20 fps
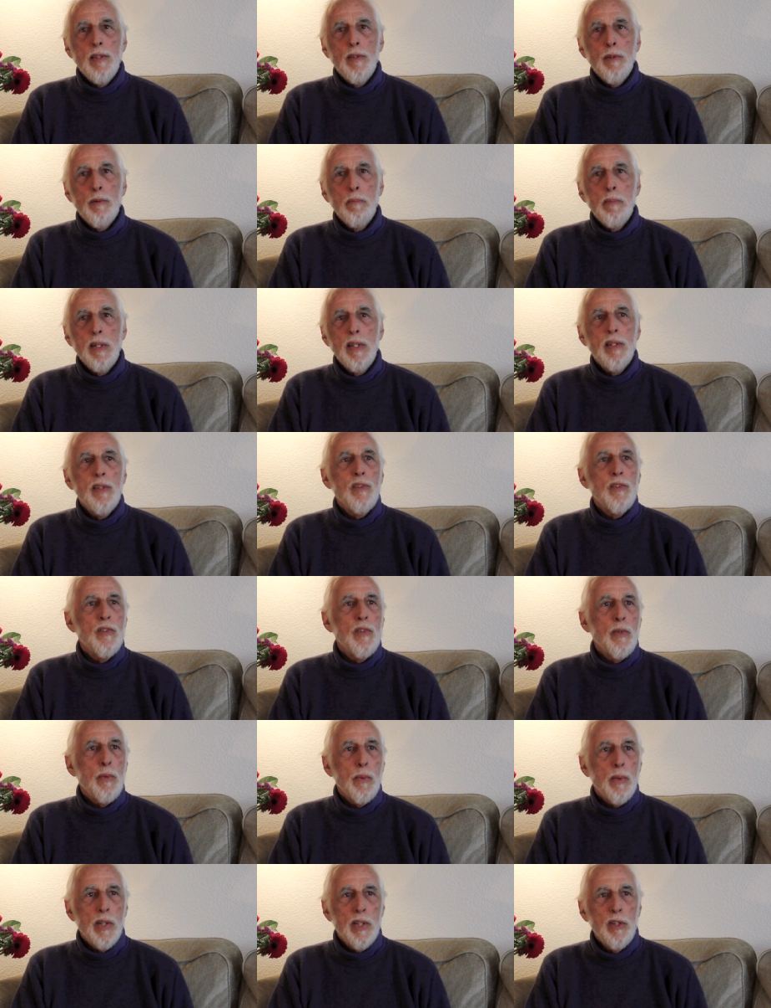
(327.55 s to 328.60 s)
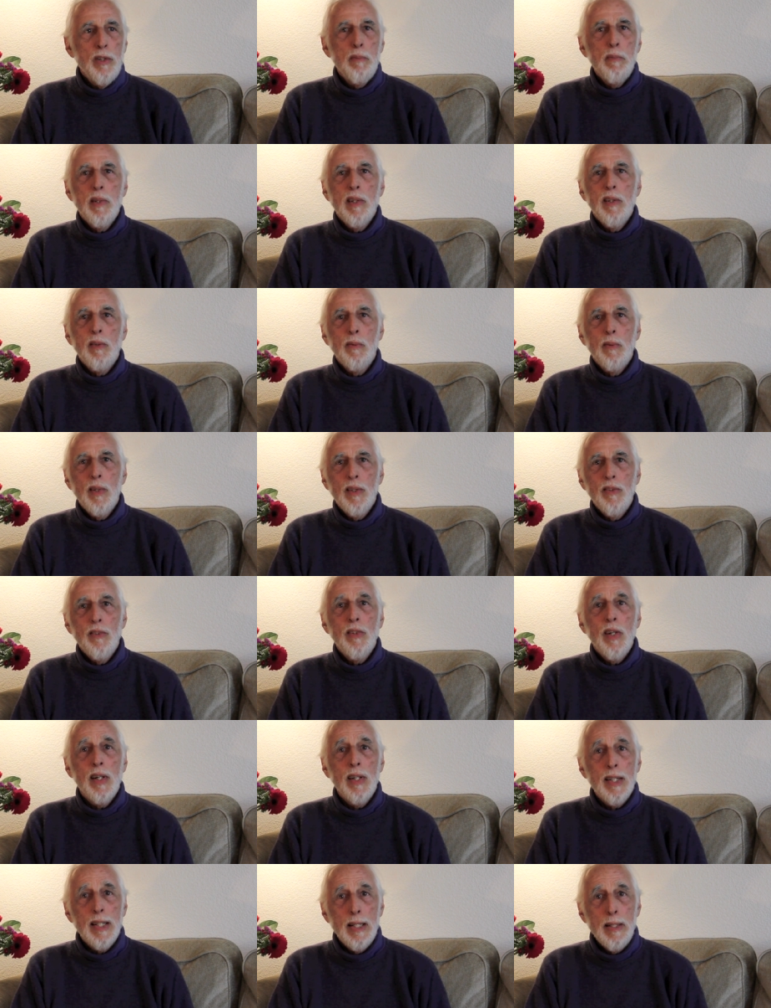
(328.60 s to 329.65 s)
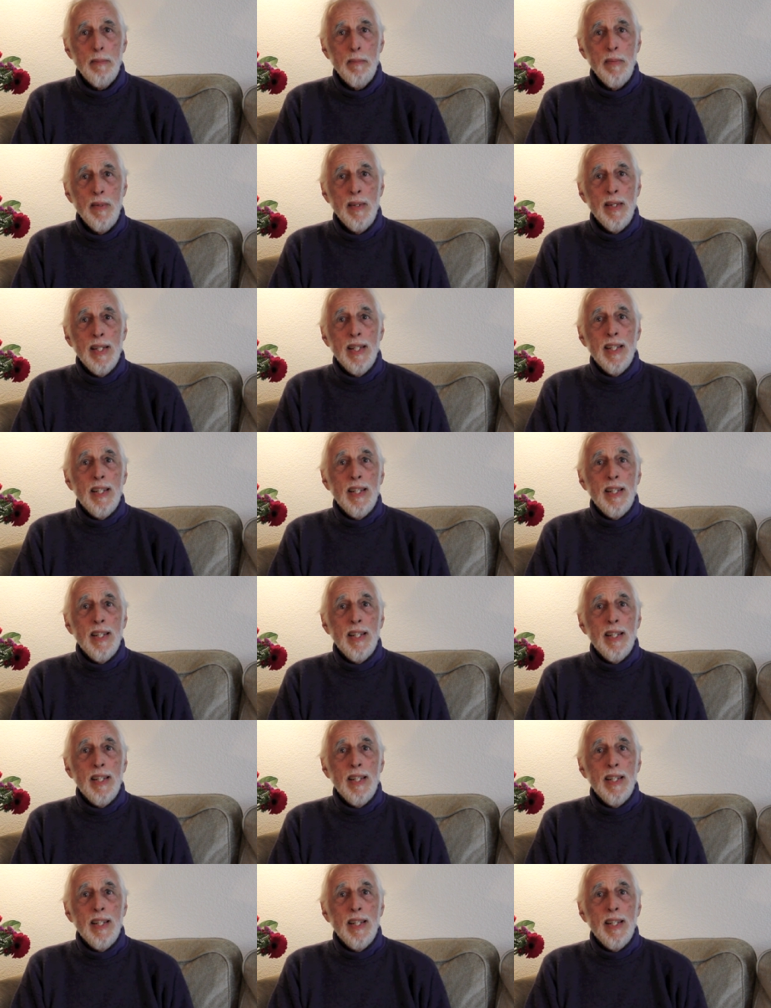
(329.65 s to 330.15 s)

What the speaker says: They're beings that were human at one time